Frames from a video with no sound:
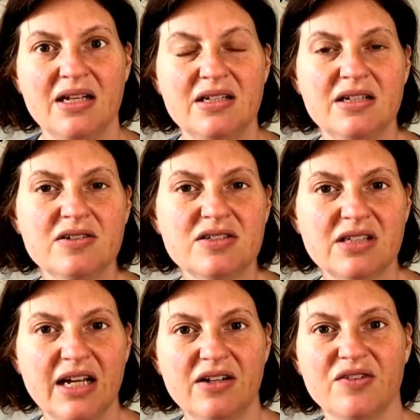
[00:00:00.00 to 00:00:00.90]
Years
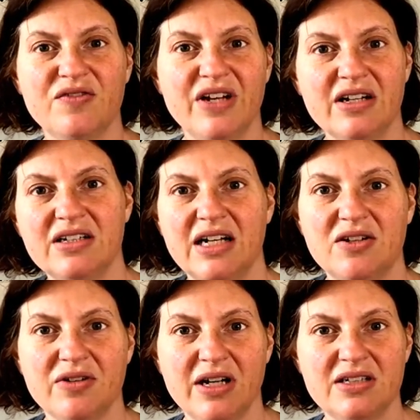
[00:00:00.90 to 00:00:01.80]
later, Faraday
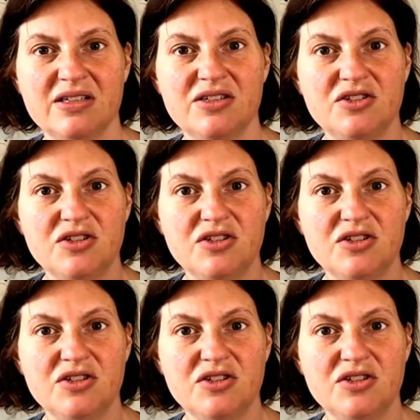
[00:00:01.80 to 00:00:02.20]
credited